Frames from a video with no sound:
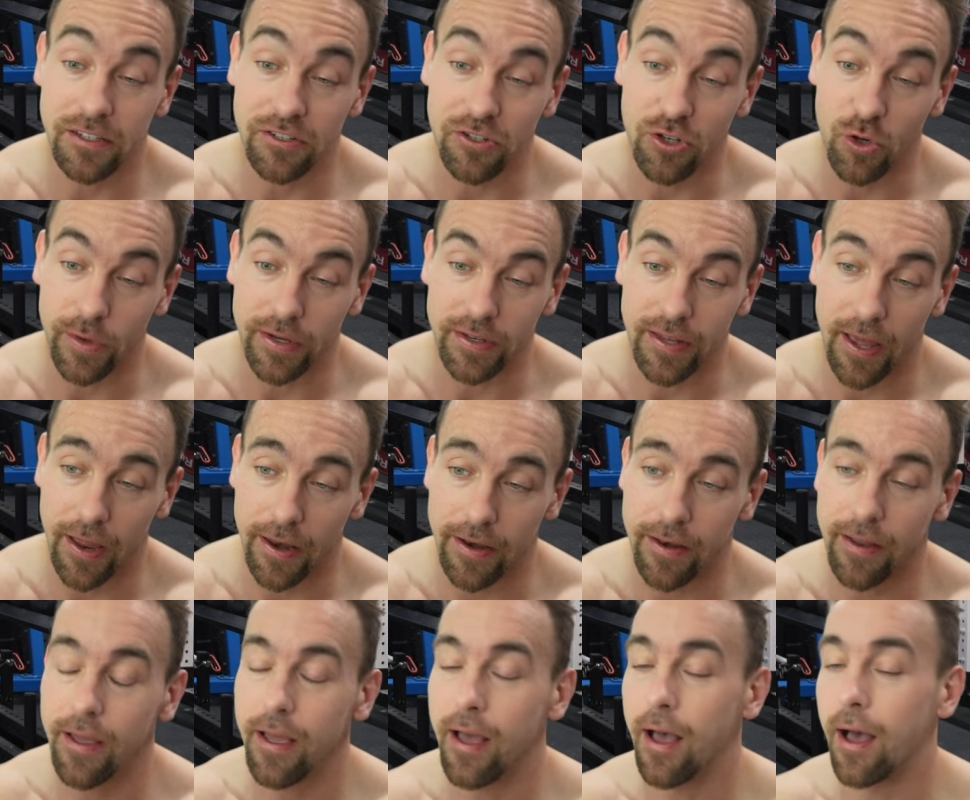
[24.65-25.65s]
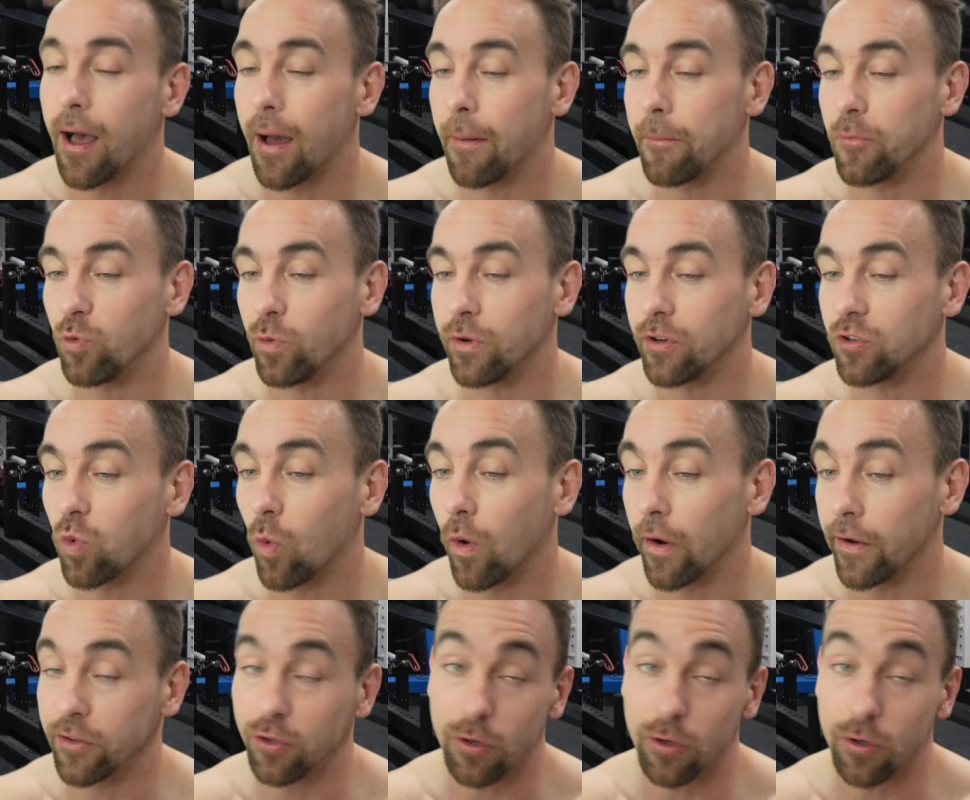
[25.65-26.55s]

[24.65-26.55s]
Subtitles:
is doing 10. I'm doing 20.